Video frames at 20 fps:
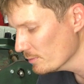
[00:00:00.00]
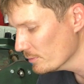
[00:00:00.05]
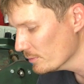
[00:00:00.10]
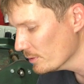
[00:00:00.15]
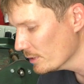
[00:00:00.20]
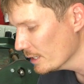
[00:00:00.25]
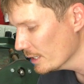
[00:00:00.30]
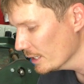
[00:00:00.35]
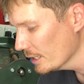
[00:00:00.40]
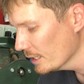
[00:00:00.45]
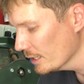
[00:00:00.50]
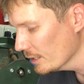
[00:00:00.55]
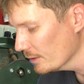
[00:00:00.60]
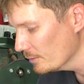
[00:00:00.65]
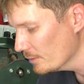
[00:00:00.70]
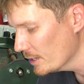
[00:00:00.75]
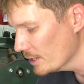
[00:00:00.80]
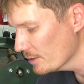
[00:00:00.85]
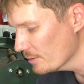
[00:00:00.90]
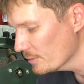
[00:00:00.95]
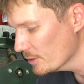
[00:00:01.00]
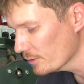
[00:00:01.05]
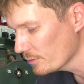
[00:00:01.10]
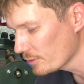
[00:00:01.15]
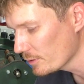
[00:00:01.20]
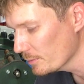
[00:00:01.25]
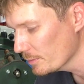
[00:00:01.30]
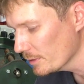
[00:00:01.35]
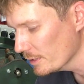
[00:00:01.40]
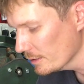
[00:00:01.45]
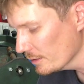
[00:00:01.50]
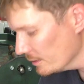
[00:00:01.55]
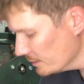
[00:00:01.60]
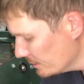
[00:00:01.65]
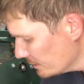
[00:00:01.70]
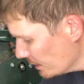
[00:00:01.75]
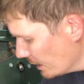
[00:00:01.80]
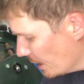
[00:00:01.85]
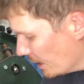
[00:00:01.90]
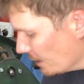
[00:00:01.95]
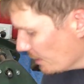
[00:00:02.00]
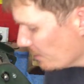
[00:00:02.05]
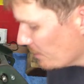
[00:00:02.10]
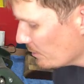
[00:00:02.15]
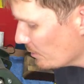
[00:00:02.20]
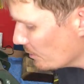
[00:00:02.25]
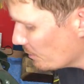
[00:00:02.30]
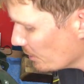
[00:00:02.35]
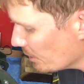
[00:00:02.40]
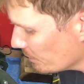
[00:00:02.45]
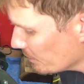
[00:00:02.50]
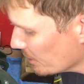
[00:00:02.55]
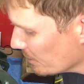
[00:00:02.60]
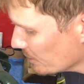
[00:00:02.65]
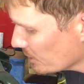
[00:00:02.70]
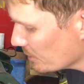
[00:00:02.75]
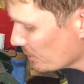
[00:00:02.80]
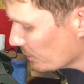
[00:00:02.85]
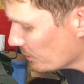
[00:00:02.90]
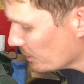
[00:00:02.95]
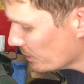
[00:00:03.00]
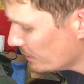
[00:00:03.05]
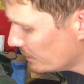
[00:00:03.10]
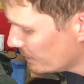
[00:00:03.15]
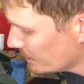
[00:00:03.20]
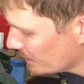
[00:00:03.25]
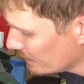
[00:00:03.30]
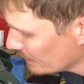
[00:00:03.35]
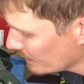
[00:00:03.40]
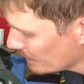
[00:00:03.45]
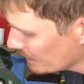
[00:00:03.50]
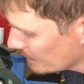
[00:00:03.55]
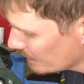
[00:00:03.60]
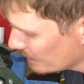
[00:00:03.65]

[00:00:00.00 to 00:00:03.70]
them. Wear them off completely. So we'll pop them aside.